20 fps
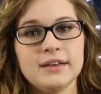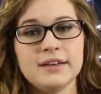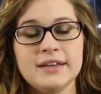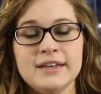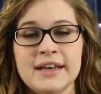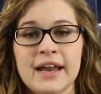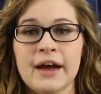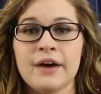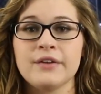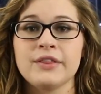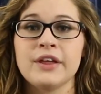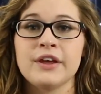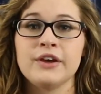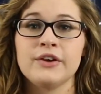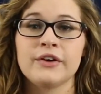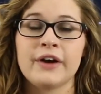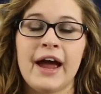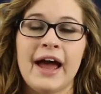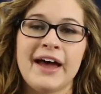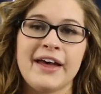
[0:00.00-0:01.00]
Now that
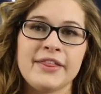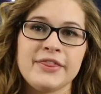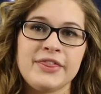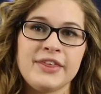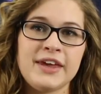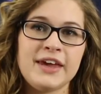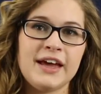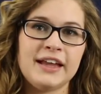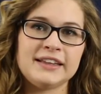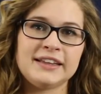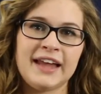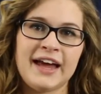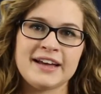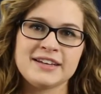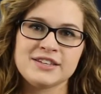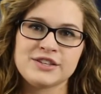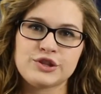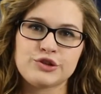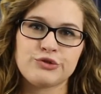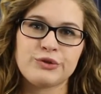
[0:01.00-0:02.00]
you're at the
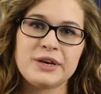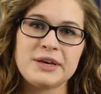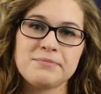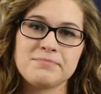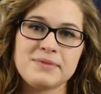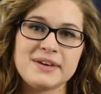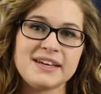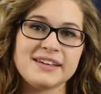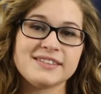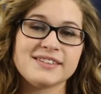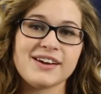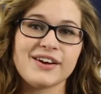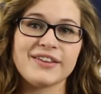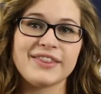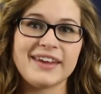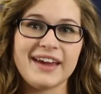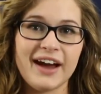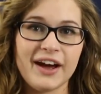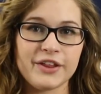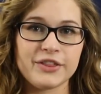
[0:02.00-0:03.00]
last 3 beads on
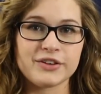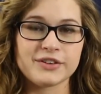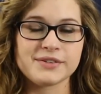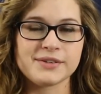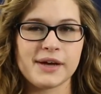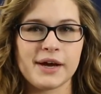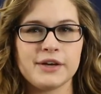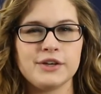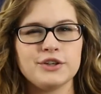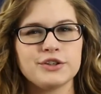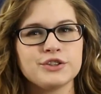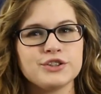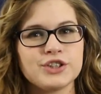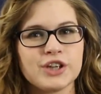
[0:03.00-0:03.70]
the other side, you're